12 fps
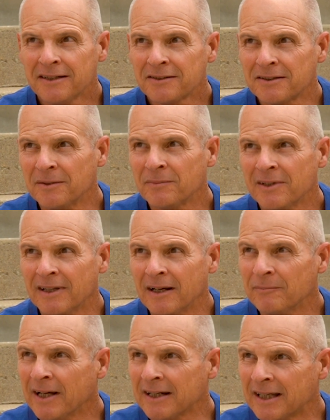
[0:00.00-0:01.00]
does something
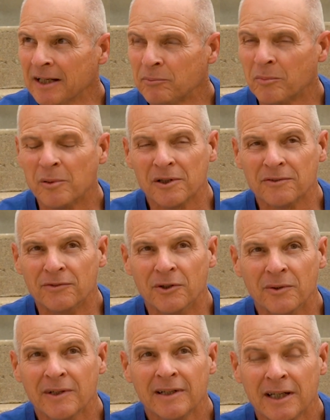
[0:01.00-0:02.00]
I'm not capable of
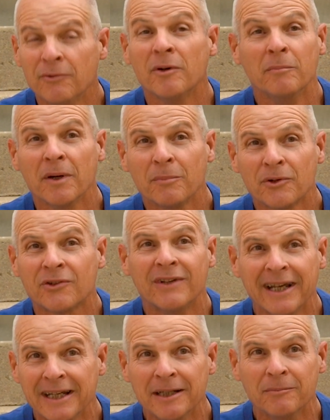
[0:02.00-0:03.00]
doing. He remembers
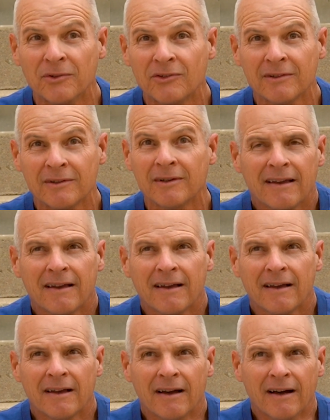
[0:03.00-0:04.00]
names.
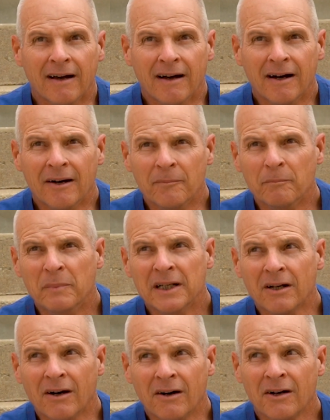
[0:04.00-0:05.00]
Uh,
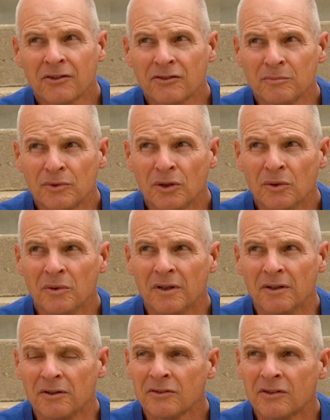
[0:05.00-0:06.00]
been an awesome two
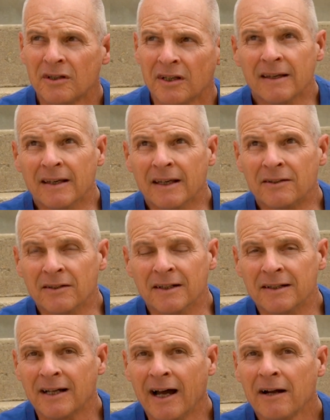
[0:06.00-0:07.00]
years. It's an
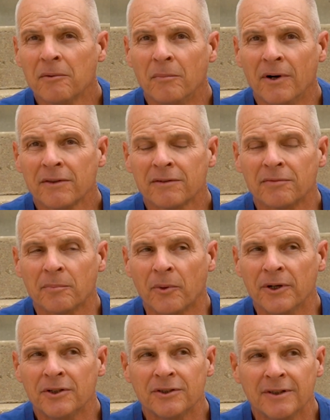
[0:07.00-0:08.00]
entire month of
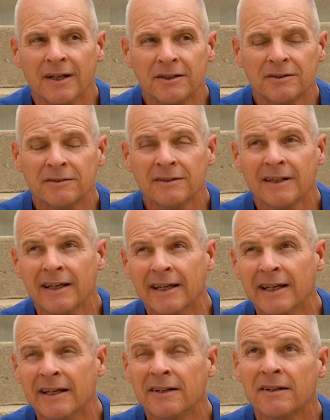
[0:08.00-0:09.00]
appreciation
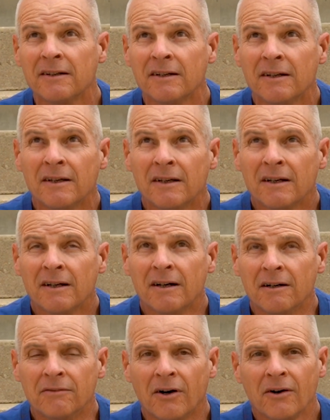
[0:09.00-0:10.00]
and
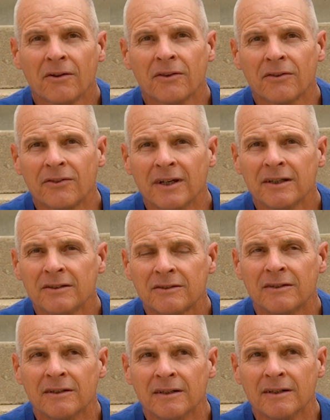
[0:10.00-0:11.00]
of all the
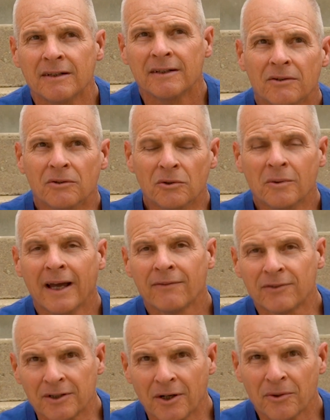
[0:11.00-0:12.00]
things that you
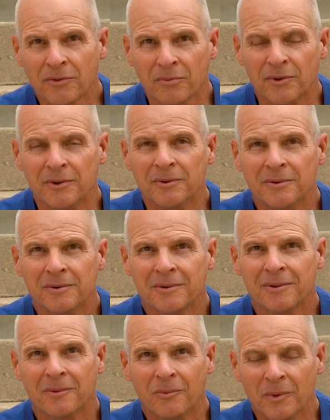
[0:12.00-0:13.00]
have to go through,
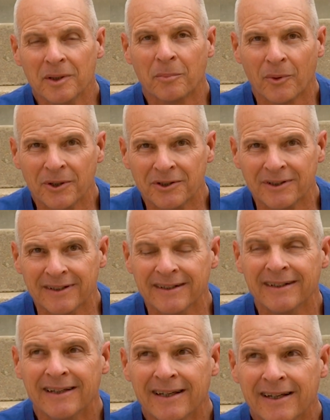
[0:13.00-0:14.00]
we appreciate.